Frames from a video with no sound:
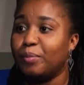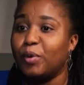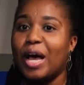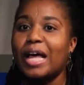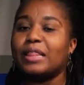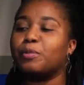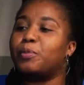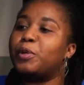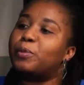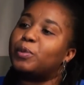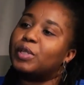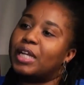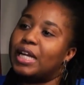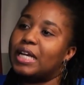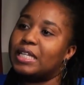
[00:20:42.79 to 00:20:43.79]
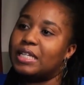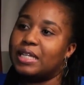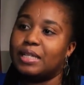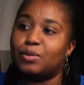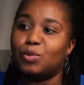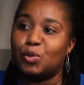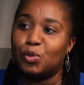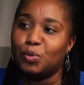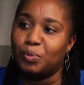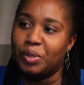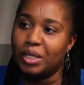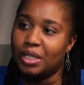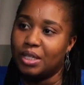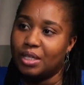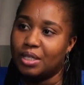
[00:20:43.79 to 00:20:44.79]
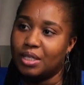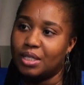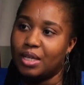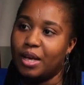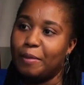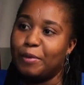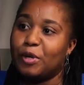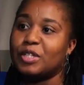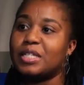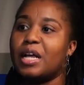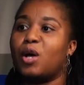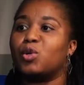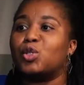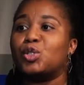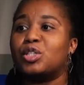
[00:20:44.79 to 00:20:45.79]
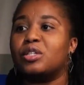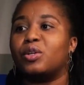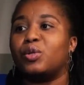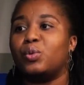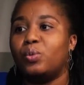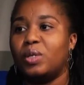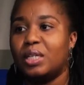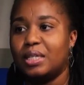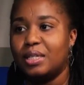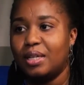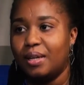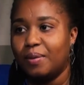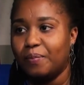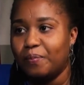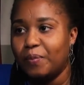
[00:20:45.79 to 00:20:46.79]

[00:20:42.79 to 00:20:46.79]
But the people that I needed couldn't make it because now I was shooting on a weekday.